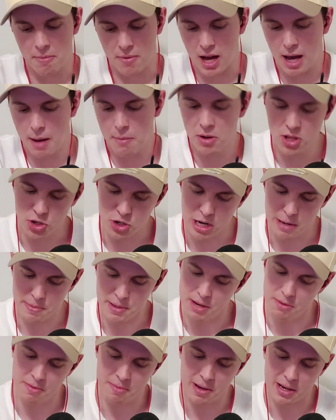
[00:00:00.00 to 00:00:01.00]
on the
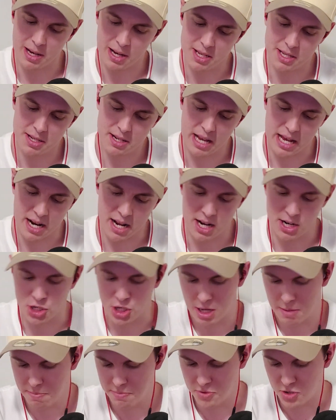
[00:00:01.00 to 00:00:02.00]
trampoline with my cousin, and I
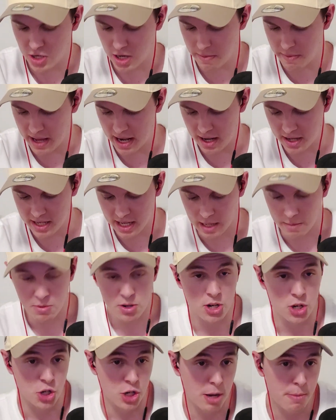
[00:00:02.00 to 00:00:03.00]
jump, and I was like, I'm
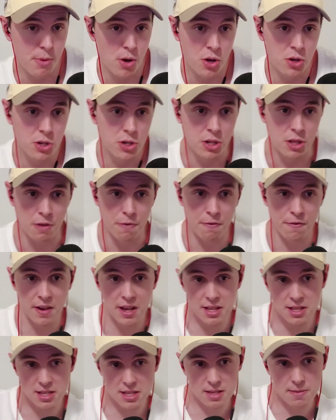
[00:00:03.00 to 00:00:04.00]
gonna jump onto the
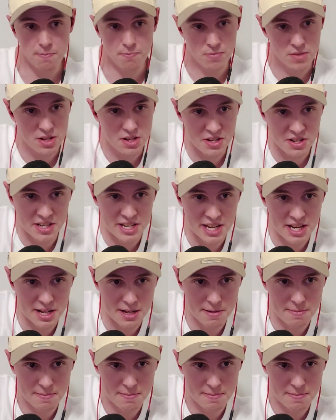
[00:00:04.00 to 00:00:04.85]
fence. Did it?